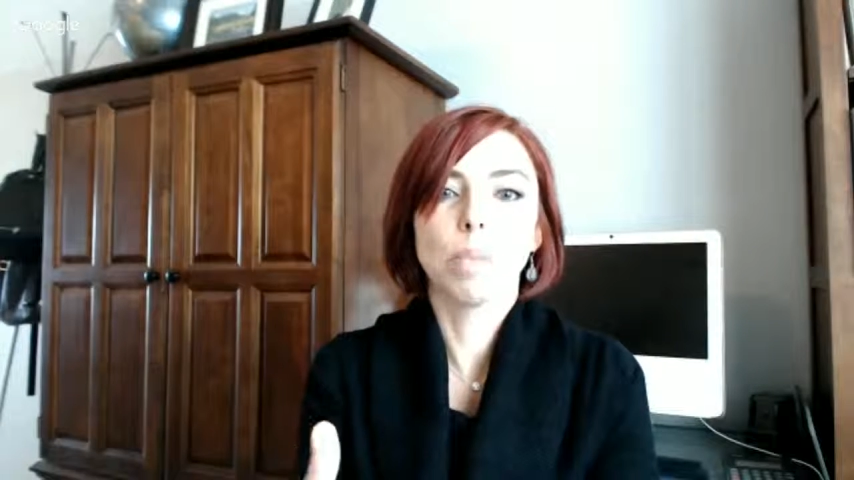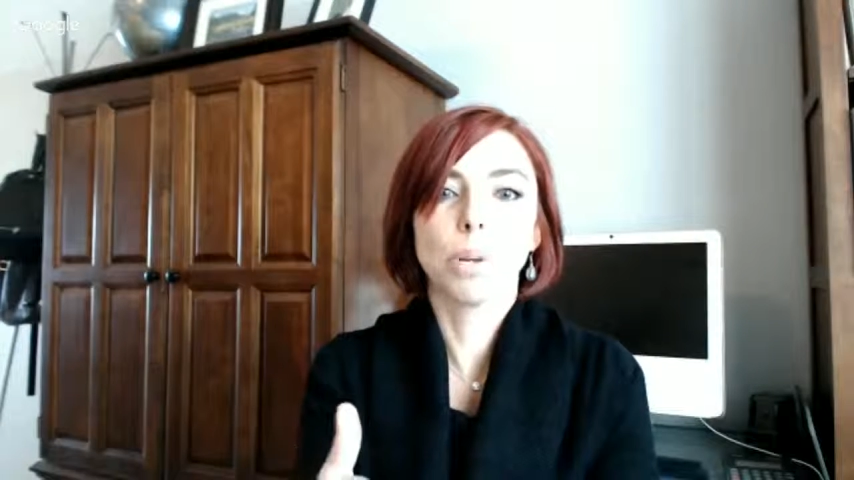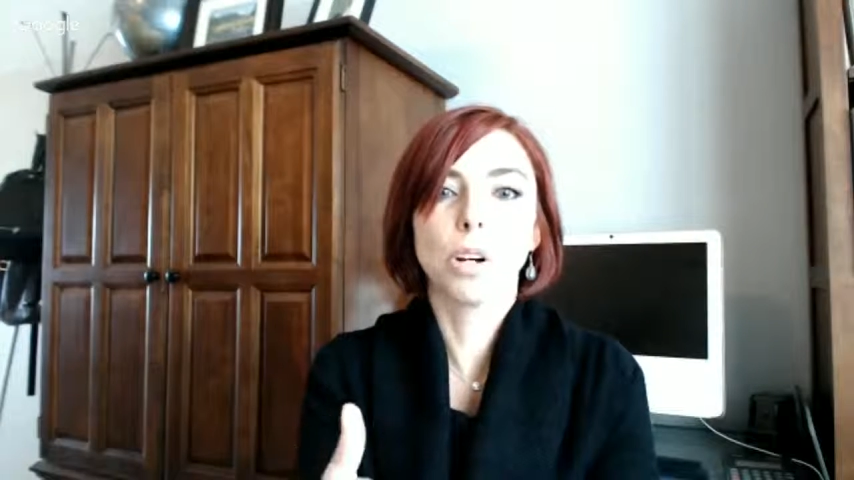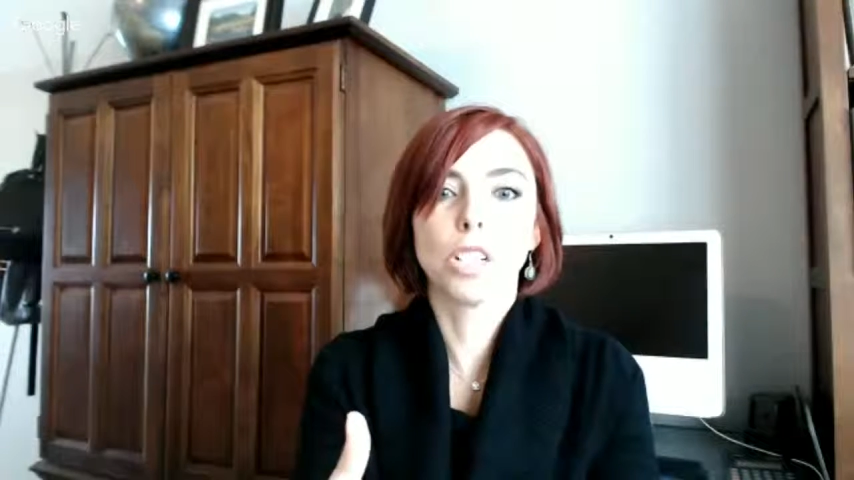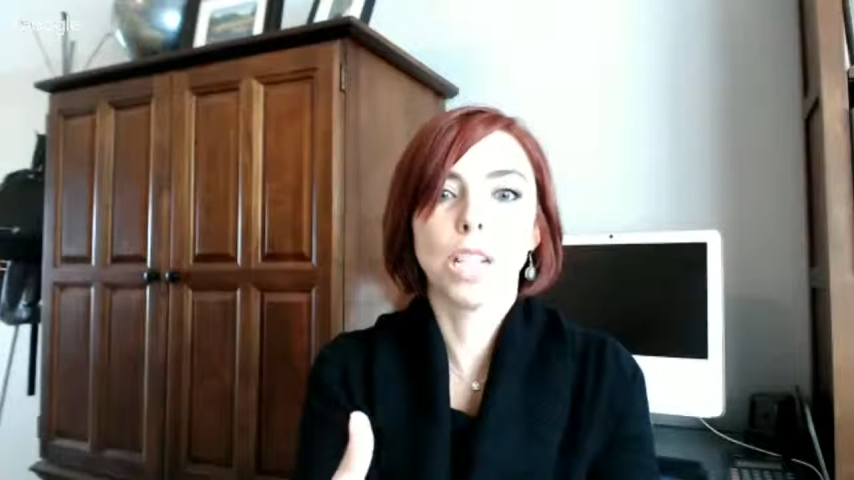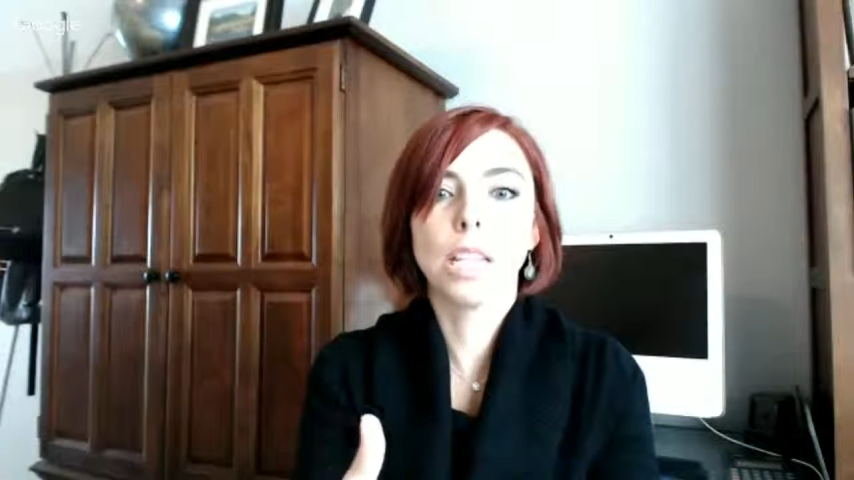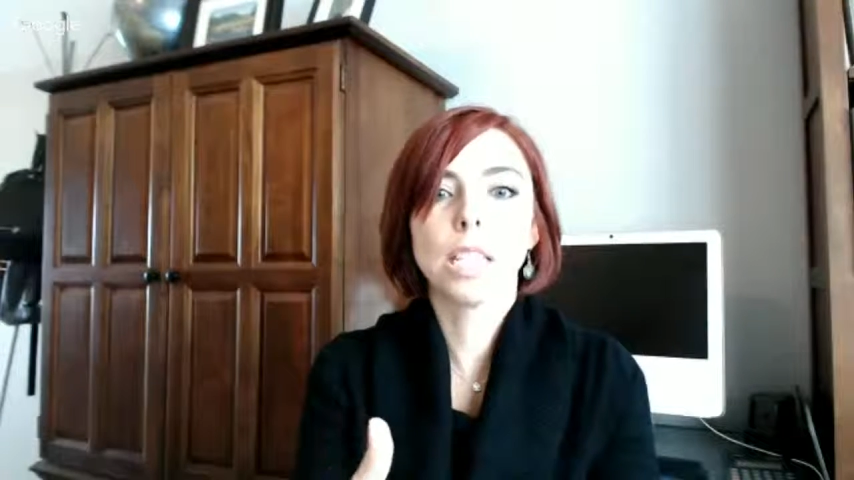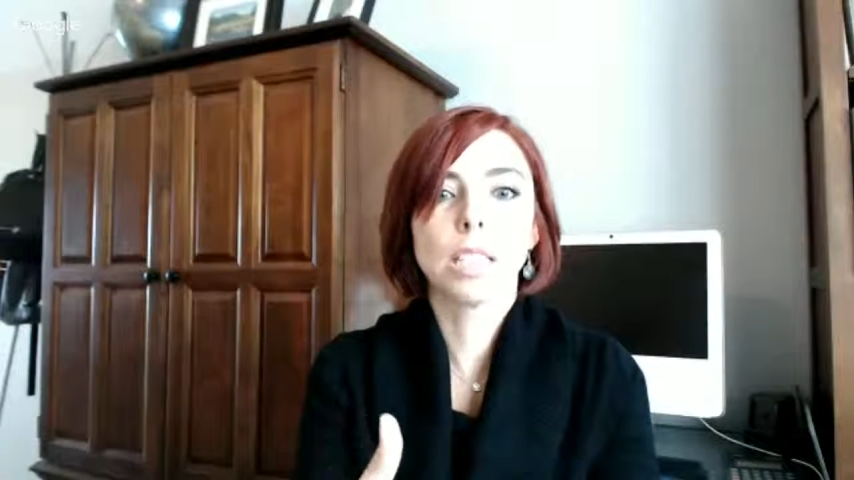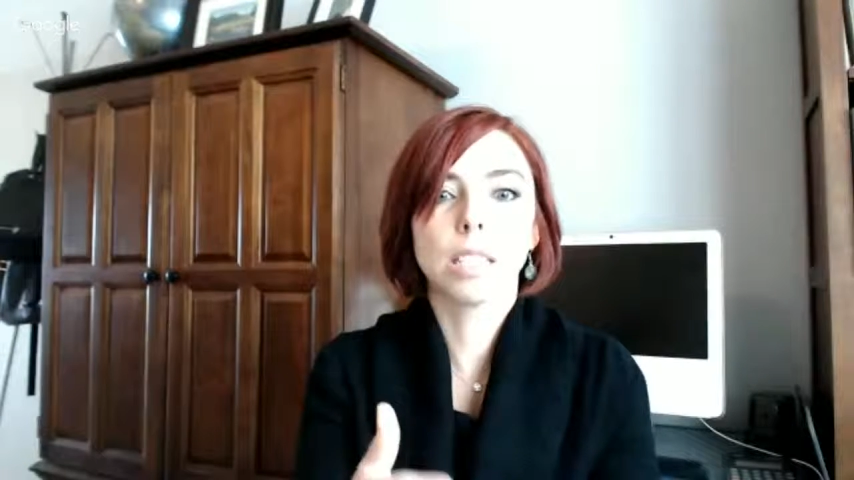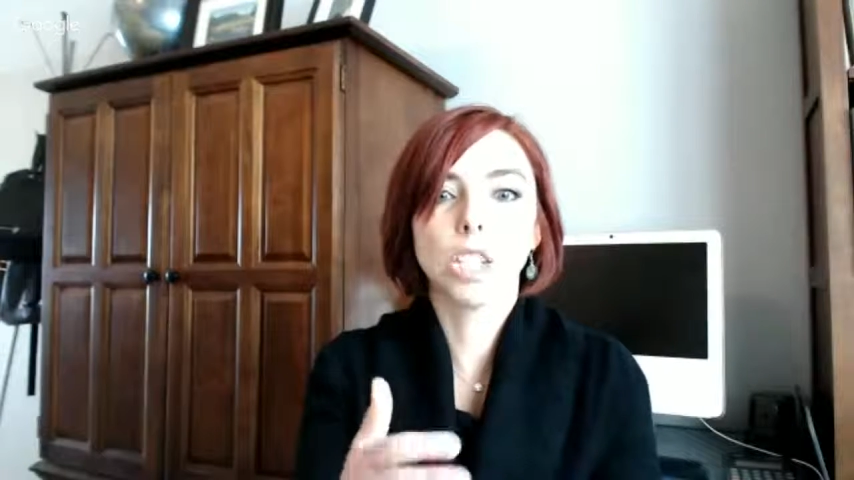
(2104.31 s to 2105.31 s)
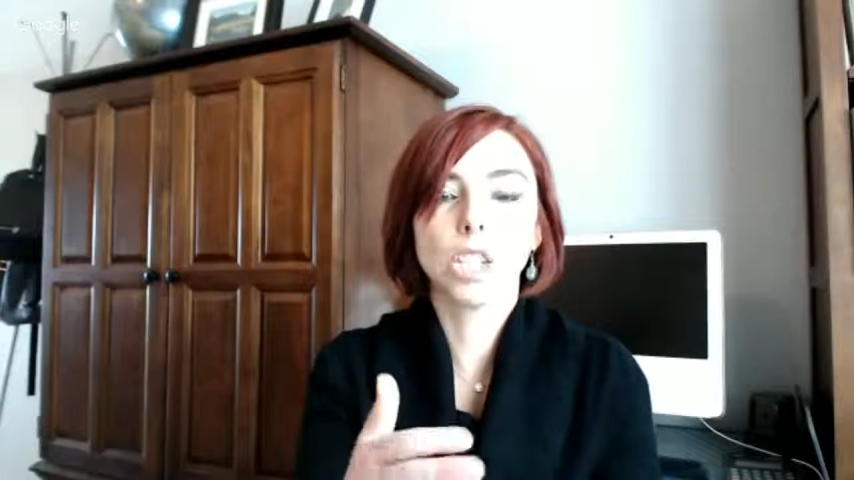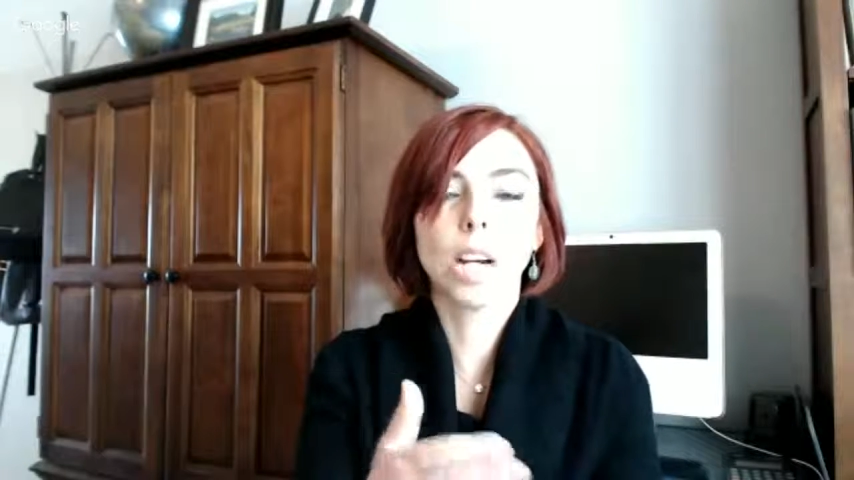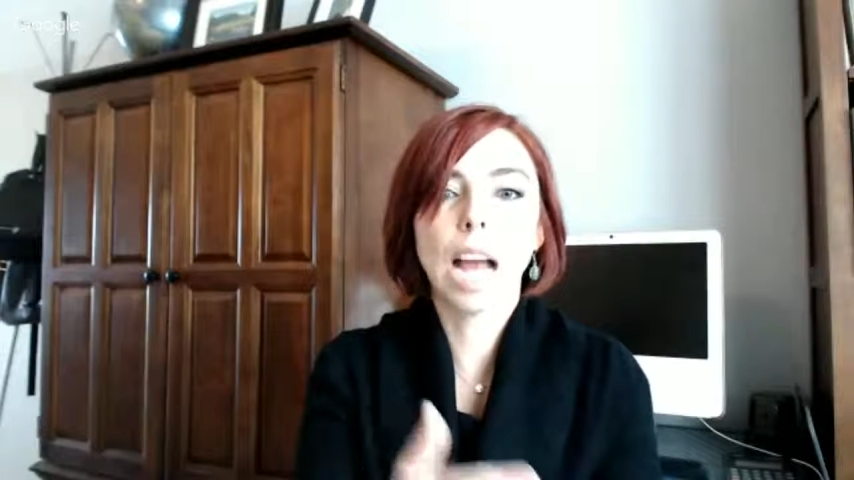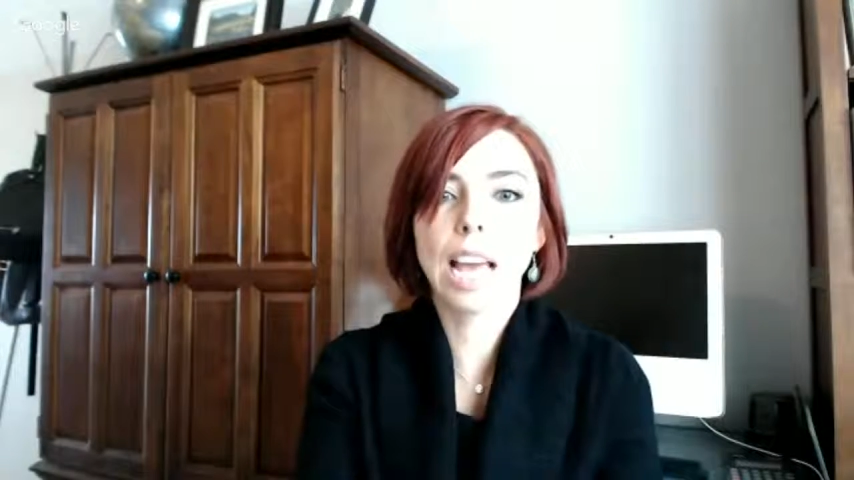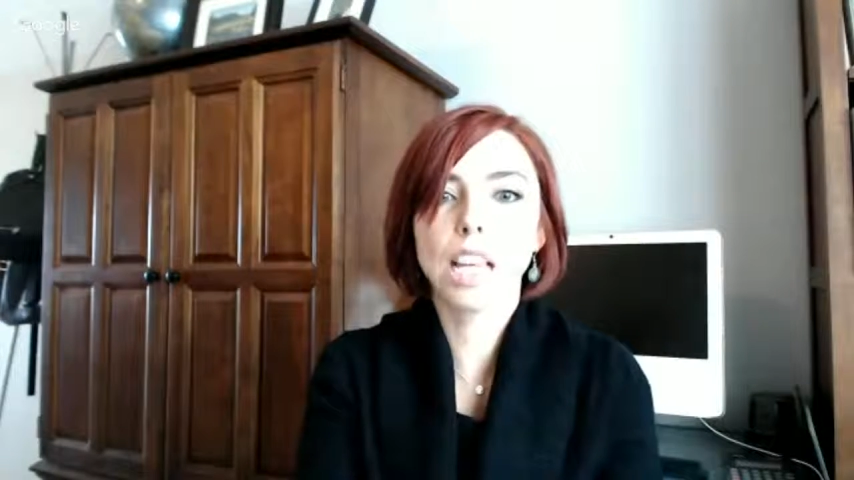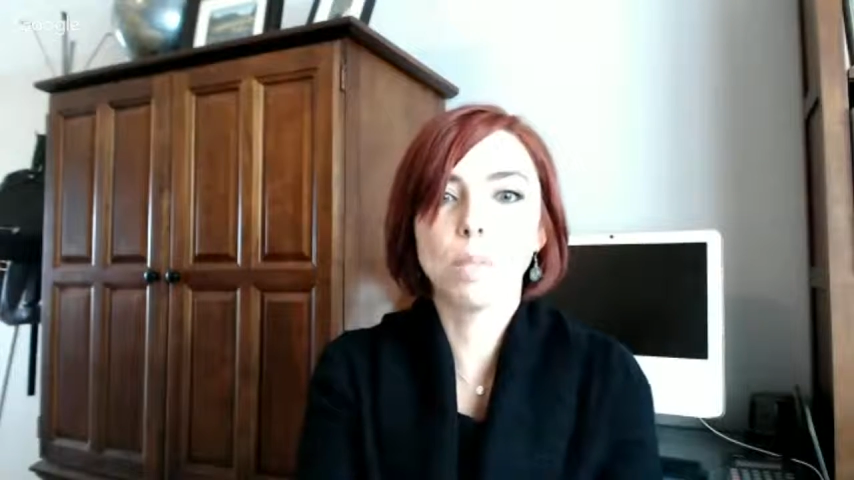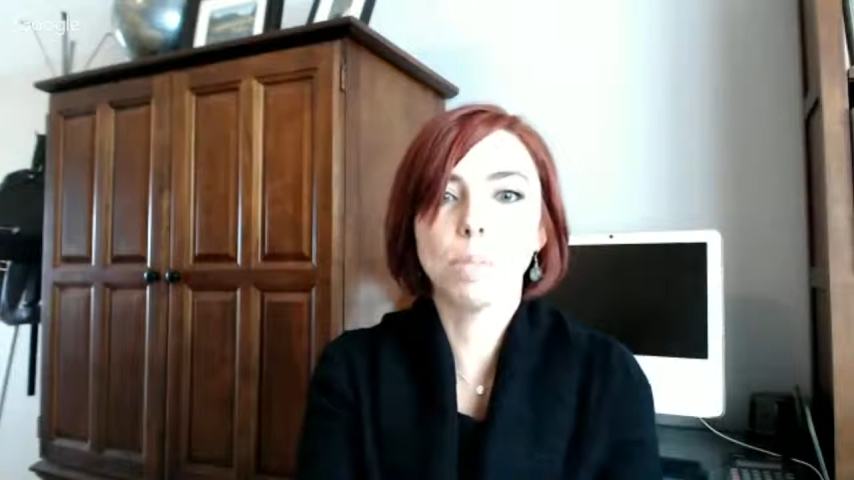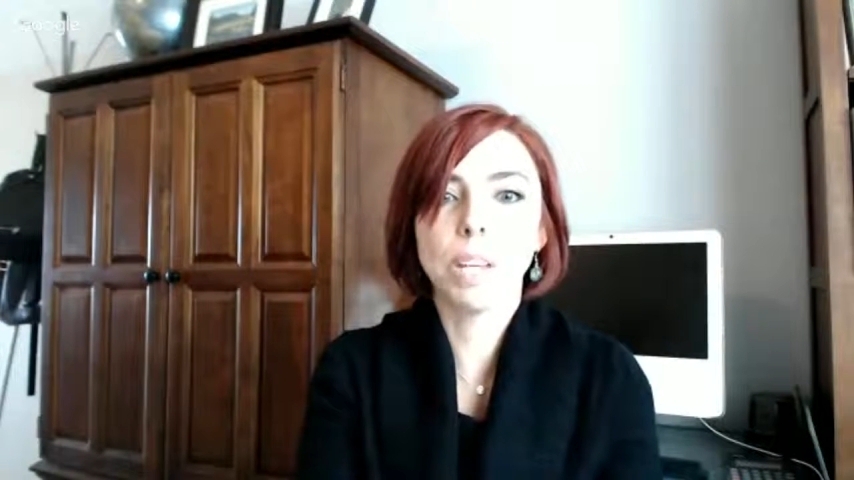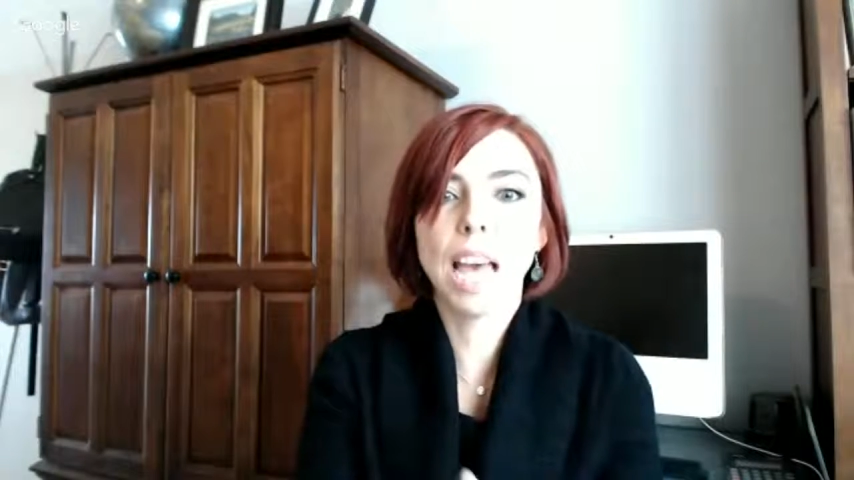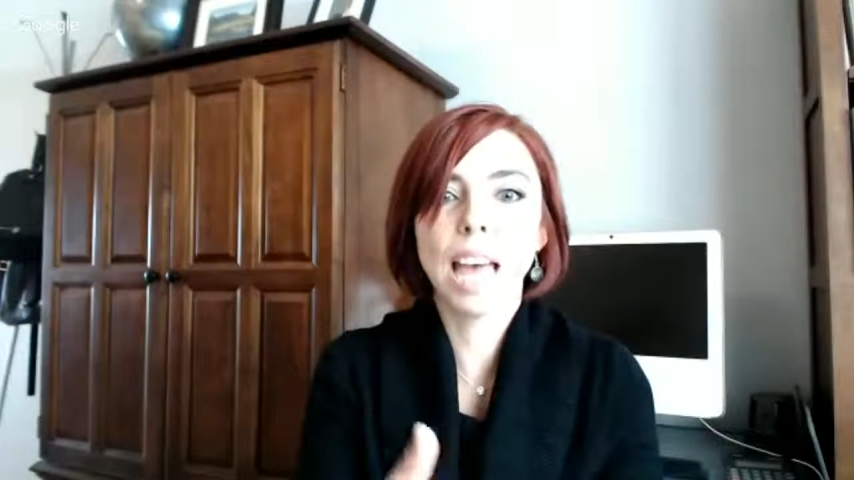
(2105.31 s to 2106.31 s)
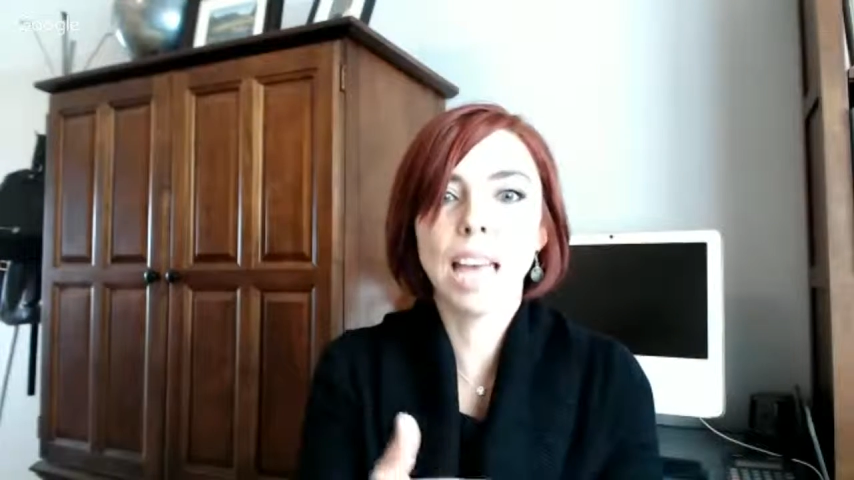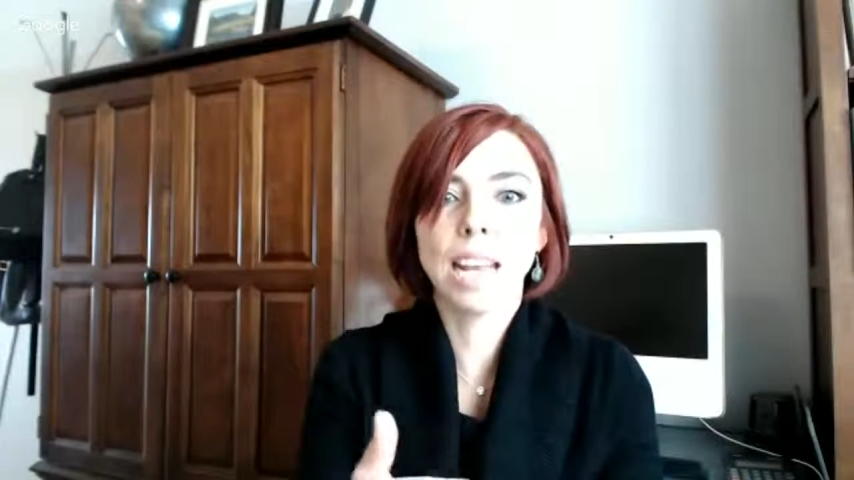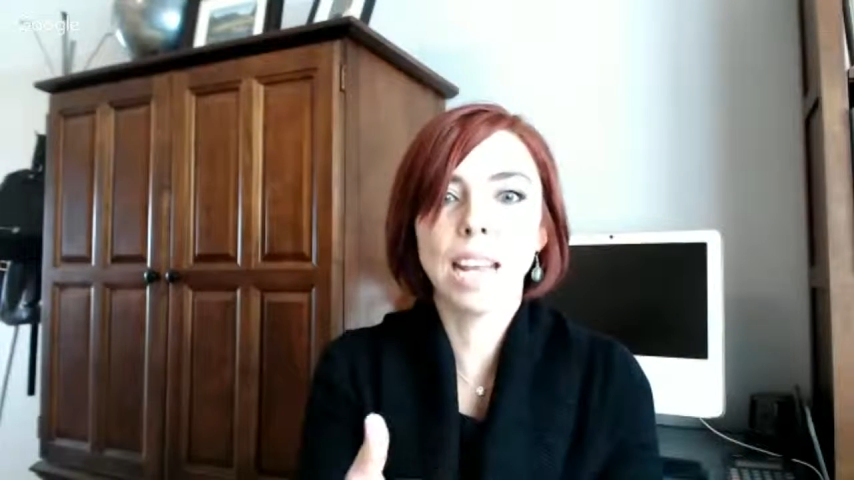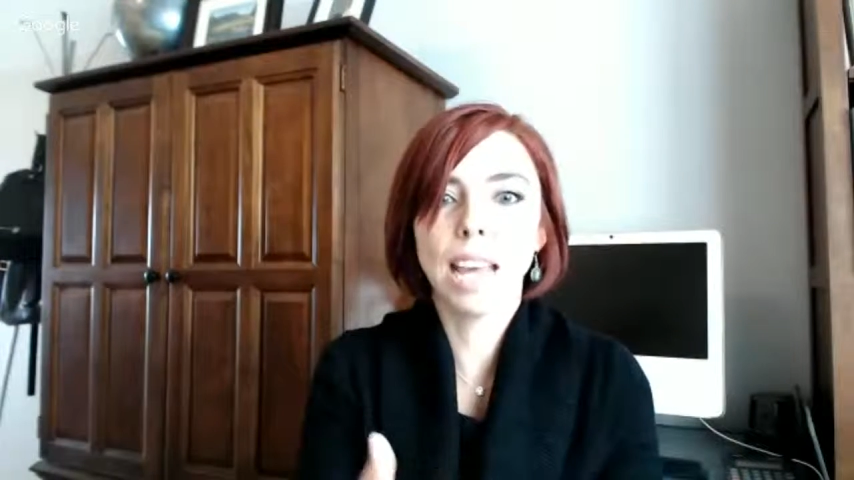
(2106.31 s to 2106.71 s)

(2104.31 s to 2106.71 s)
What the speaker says: purchase your ISBN